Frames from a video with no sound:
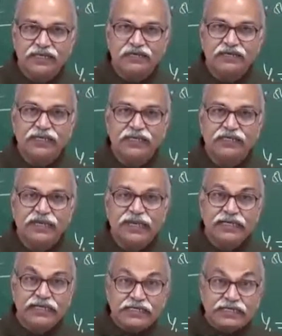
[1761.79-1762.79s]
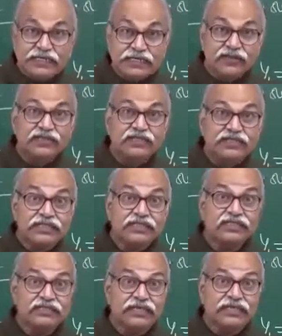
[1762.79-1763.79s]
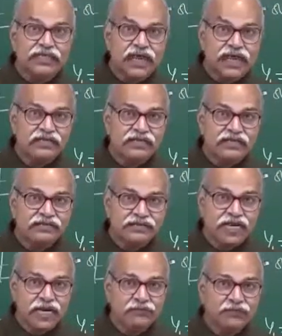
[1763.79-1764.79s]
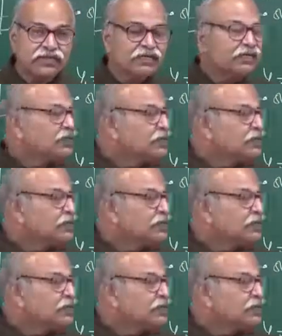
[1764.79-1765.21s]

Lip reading: So that LC oscillations that I had described,